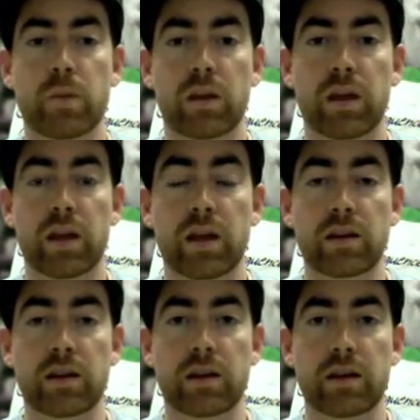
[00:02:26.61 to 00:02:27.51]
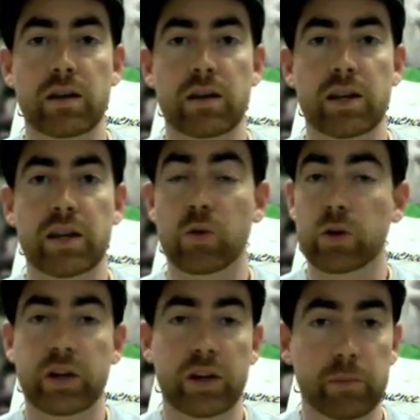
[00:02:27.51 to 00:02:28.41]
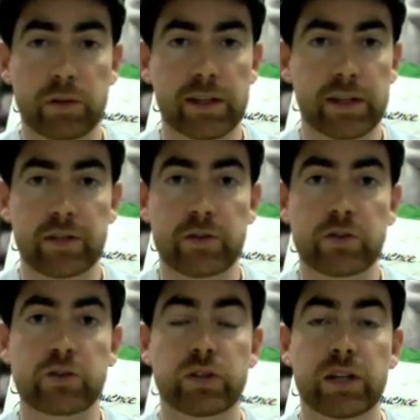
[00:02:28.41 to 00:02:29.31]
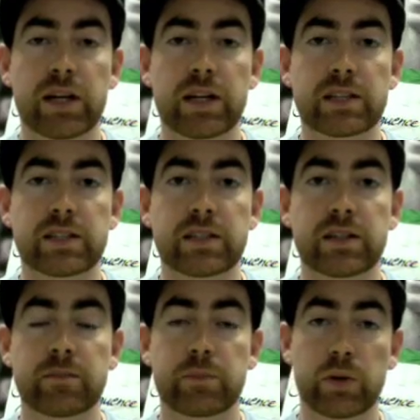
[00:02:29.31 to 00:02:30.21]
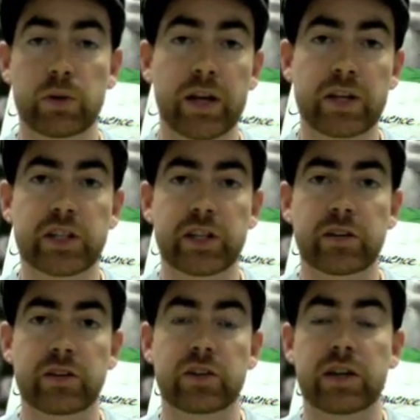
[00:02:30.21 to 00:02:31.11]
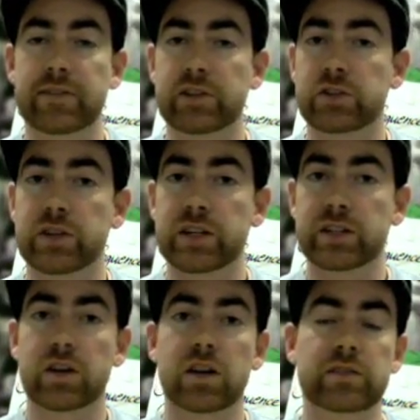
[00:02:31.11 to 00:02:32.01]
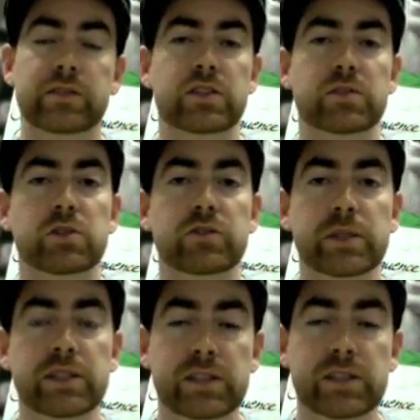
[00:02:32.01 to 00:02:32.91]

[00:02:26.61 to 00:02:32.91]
and in order to completely neutralize pronation, you have to address all of those movements.